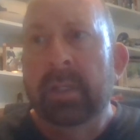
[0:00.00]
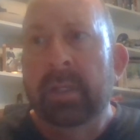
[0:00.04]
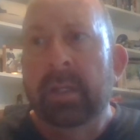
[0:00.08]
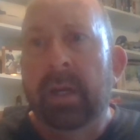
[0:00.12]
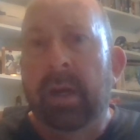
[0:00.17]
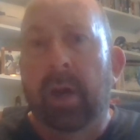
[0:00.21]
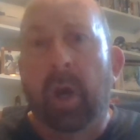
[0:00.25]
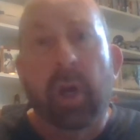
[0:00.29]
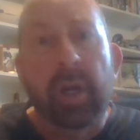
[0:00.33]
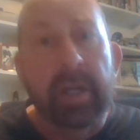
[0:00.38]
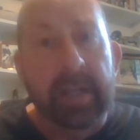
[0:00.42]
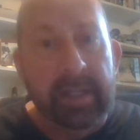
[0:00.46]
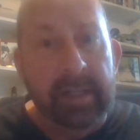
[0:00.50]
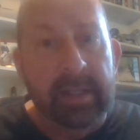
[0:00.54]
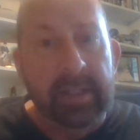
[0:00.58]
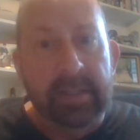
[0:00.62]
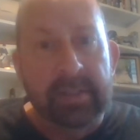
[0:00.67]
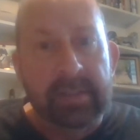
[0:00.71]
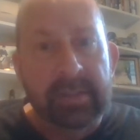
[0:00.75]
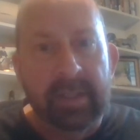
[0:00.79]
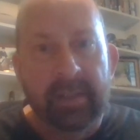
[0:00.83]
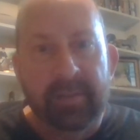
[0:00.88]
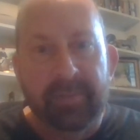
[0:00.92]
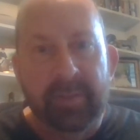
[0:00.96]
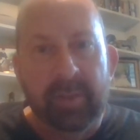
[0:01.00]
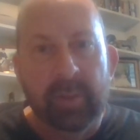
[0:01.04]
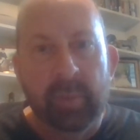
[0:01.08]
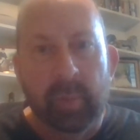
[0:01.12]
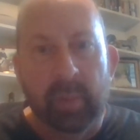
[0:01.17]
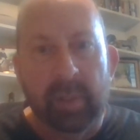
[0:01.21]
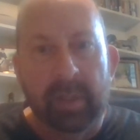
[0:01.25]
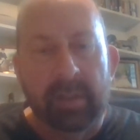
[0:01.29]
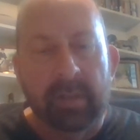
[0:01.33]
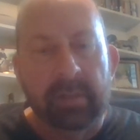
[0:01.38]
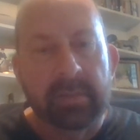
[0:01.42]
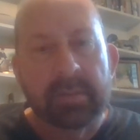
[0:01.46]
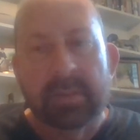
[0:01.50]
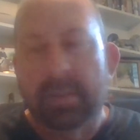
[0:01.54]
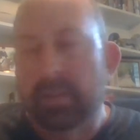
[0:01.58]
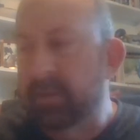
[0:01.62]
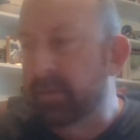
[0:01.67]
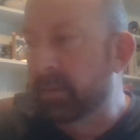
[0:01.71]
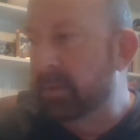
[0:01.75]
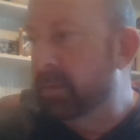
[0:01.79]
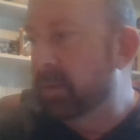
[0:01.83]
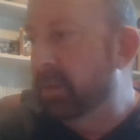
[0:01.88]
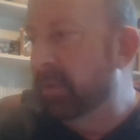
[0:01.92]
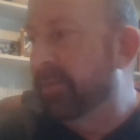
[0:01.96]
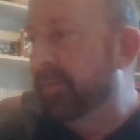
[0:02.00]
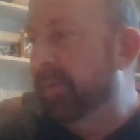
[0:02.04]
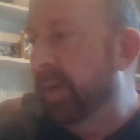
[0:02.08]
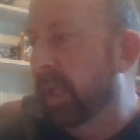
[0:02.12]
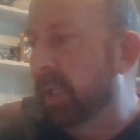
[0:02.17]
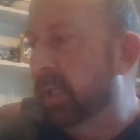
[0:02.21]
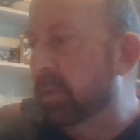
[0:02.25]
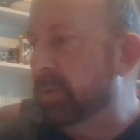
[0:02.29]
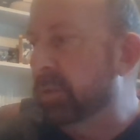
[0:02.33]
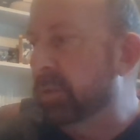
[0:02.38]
hardiness, if you will, to follow